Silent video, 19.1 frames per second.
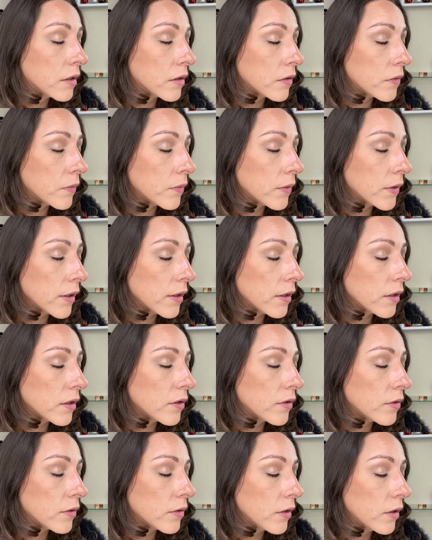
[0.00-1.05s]
with a
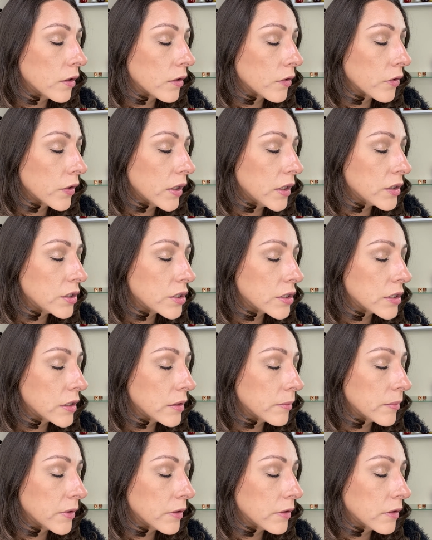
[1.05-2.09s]
little green
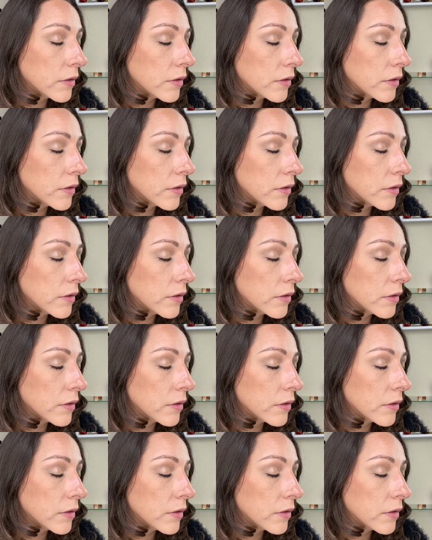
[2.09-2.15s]
shimmer